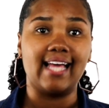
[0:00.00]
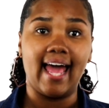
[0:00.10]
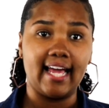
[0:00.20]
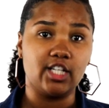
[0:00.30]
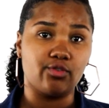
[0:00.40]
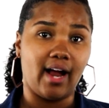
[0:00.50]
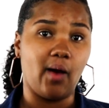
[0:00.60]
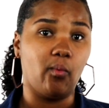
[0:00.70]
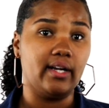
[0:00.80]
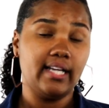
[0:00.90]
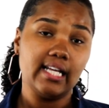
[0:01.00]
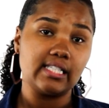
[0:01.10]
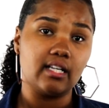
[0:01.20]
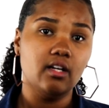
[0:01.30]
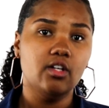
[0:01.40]
to hang dry and what
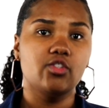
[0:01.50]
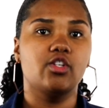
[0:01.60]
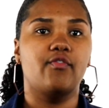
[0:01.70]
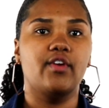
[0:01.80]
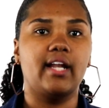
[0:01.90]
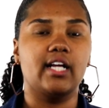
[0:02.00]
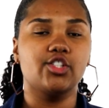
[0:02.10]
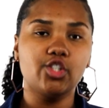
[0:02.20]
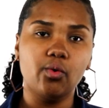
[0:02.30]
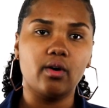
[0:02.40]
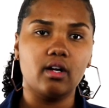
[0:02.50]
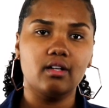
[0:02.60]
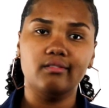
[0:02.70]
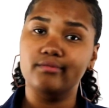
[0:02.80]
doesn't, so if you're not sure,